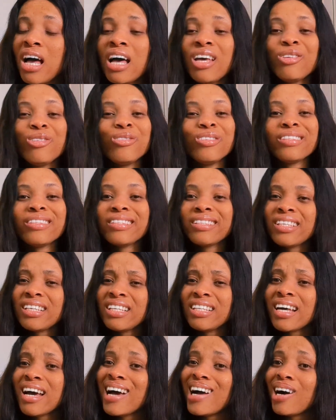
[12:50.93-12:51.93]
You
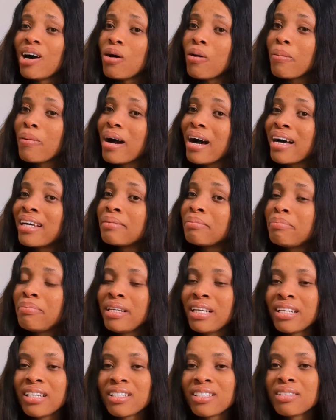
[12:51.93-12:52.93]
need help. And
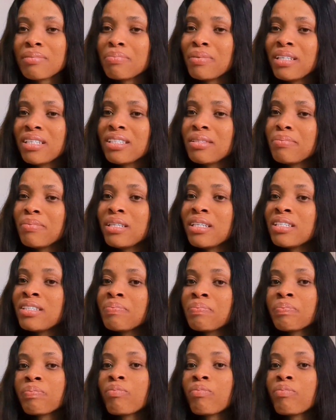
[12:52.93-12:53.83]
please, please, please,